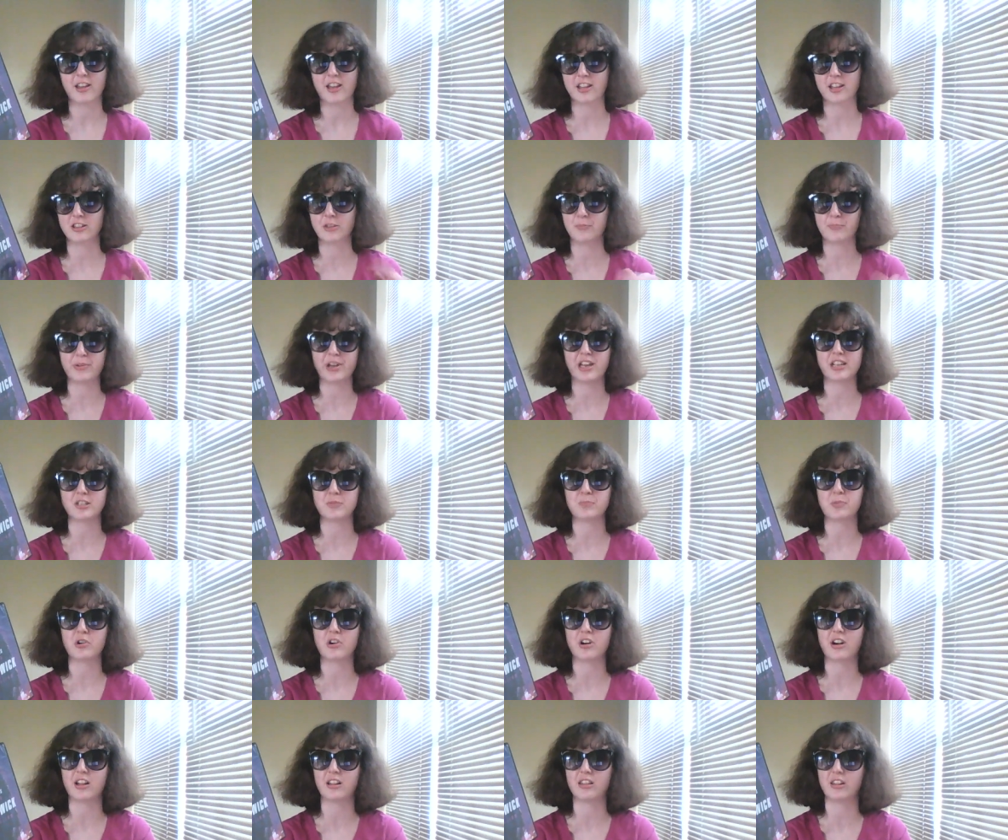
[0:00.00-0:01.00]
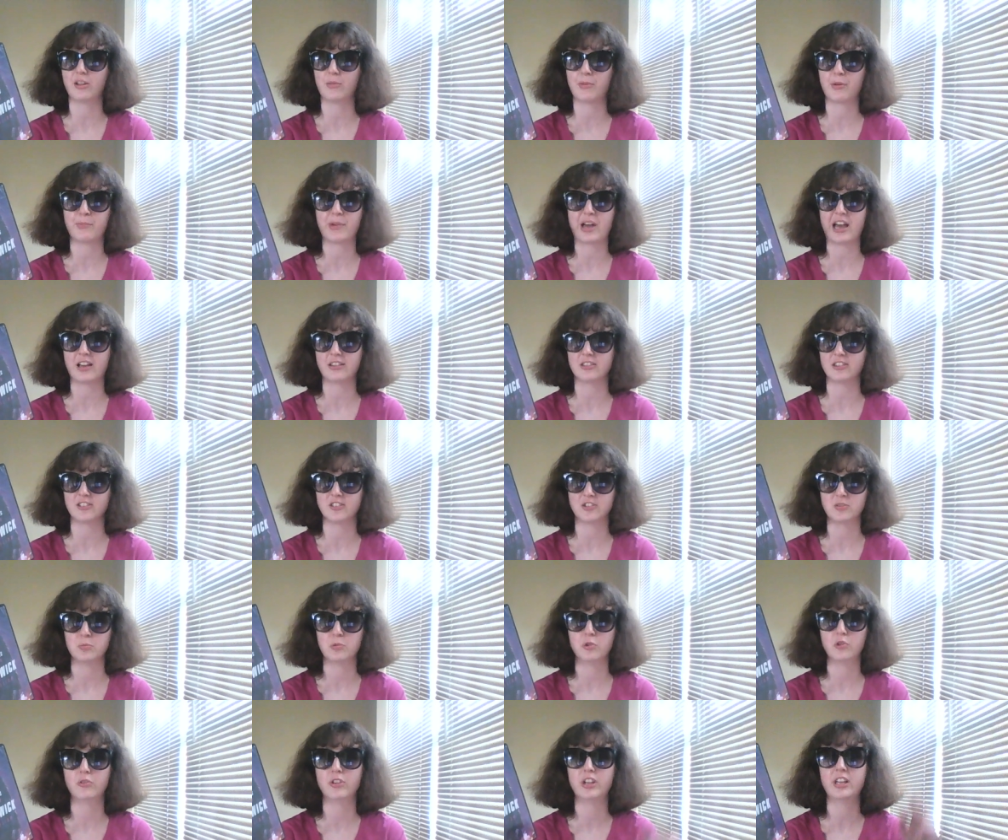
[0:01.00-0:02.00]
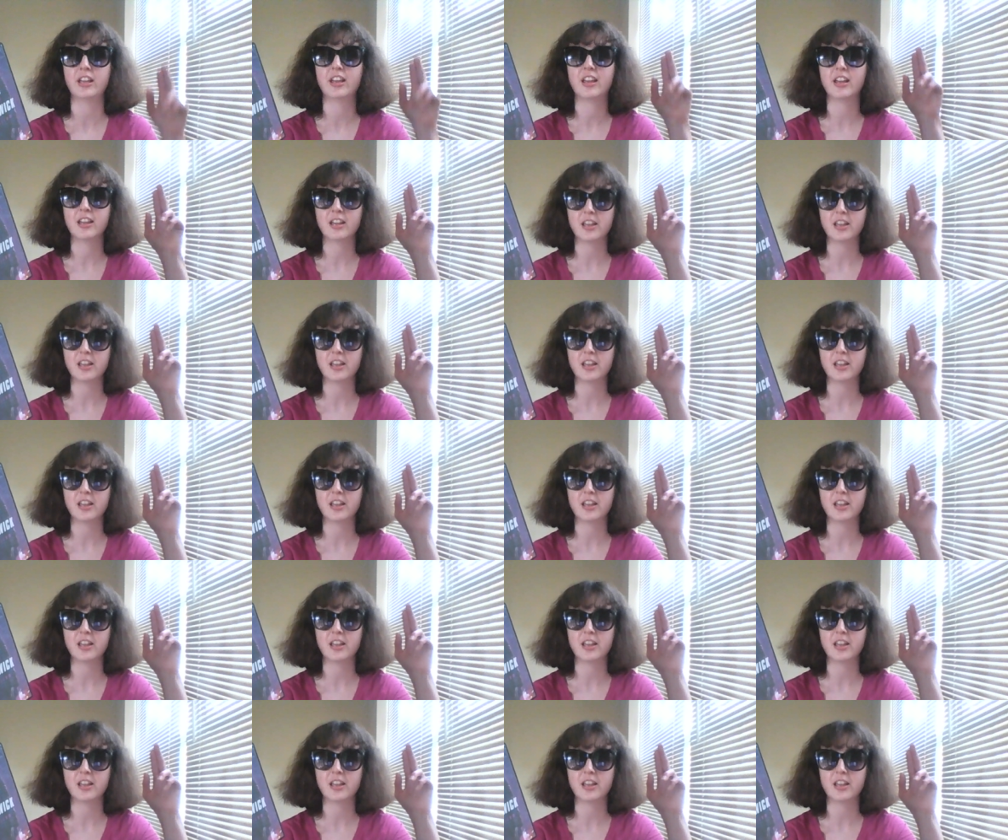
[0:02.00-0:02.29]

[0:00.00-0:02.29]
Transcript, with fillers: And the best part I love about this movie